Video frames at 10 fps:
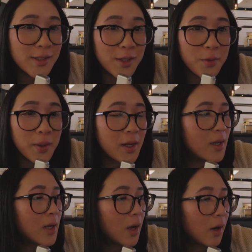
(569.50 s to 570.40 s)
so
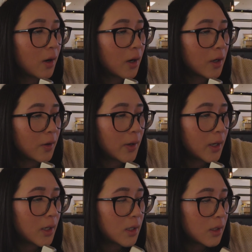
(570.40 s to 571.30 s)
we are
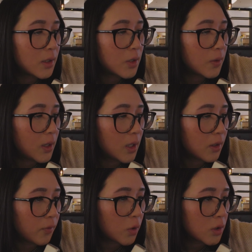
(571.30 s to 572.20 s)
going to
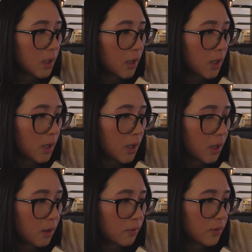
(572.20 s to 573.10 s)
eat the first thing I
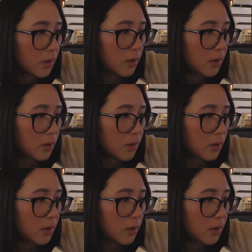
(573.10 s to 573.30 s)
have.